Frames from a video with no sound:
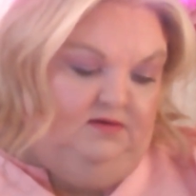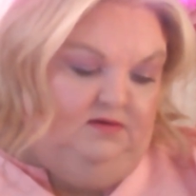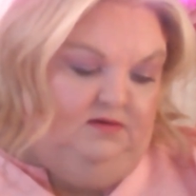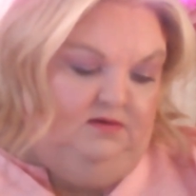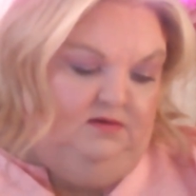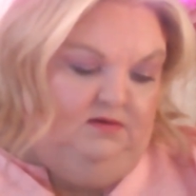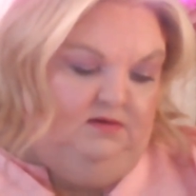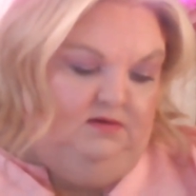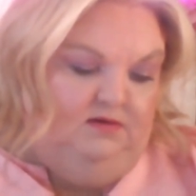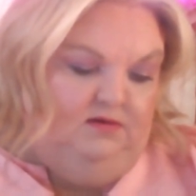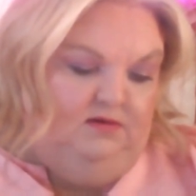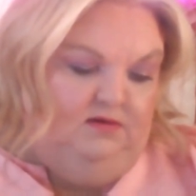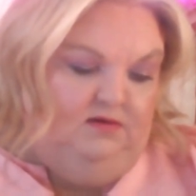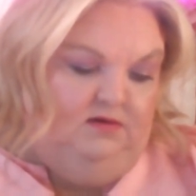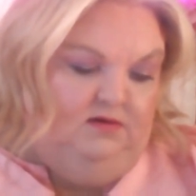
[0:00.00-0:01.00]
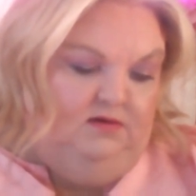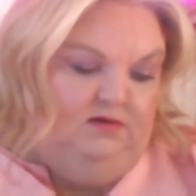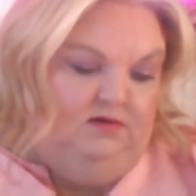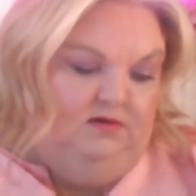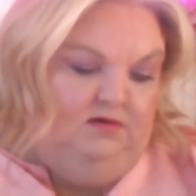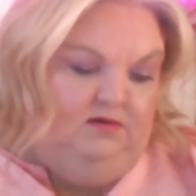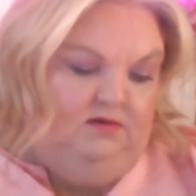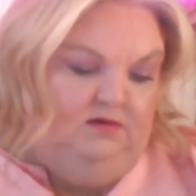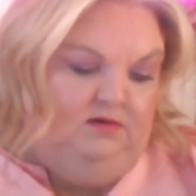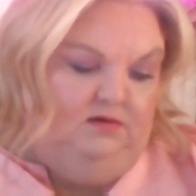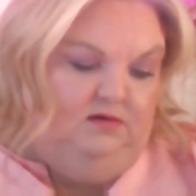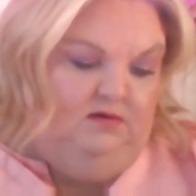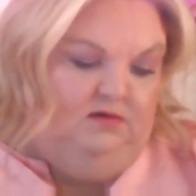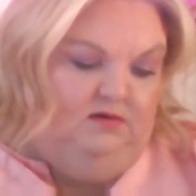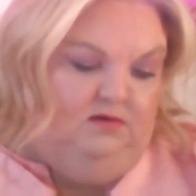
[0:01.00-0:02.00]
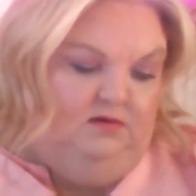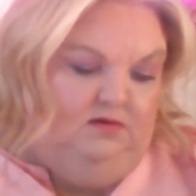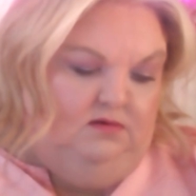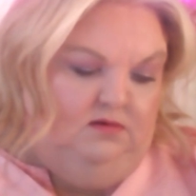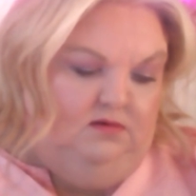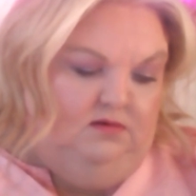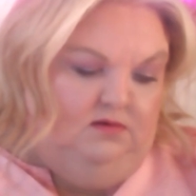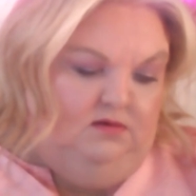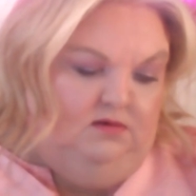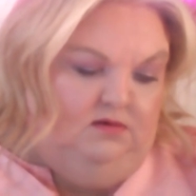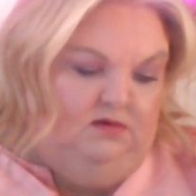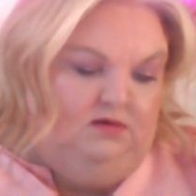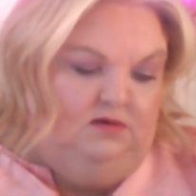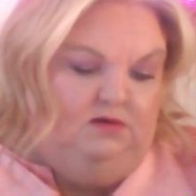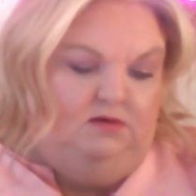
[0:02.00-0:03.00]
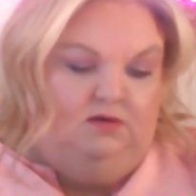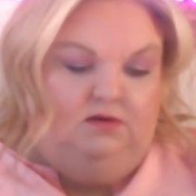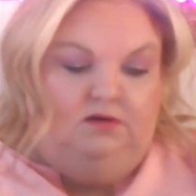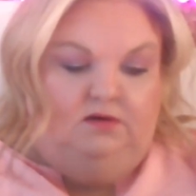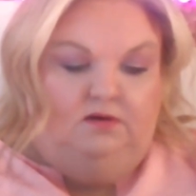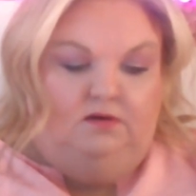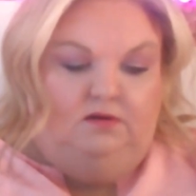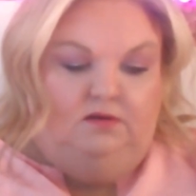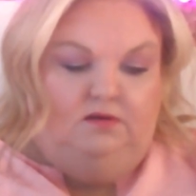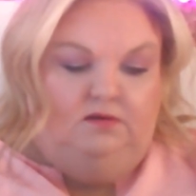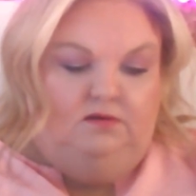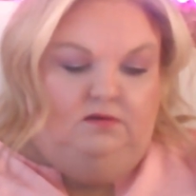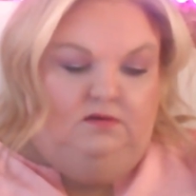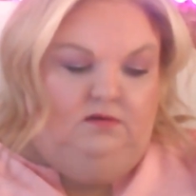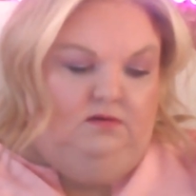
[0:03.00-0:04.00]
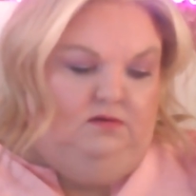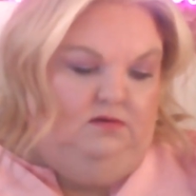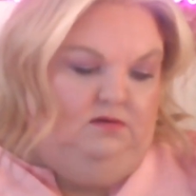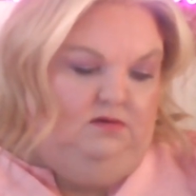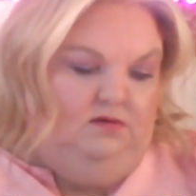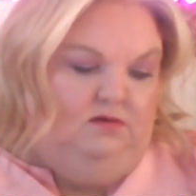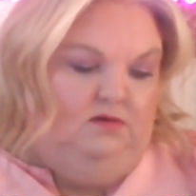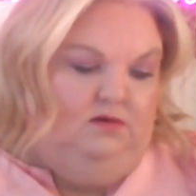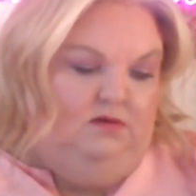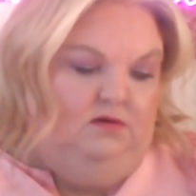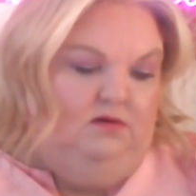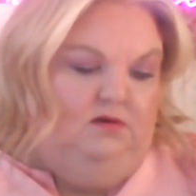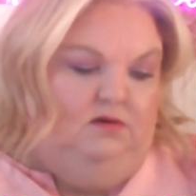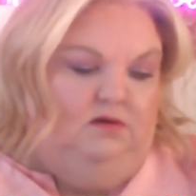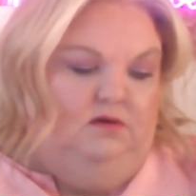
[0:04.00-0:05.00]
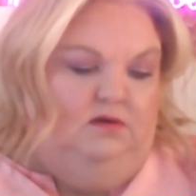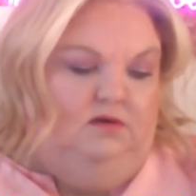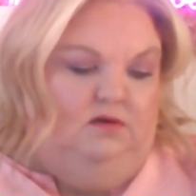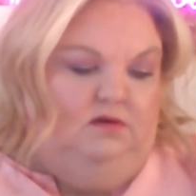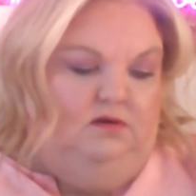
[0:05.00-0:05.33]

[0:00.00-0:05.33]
No one is speaking in this clip.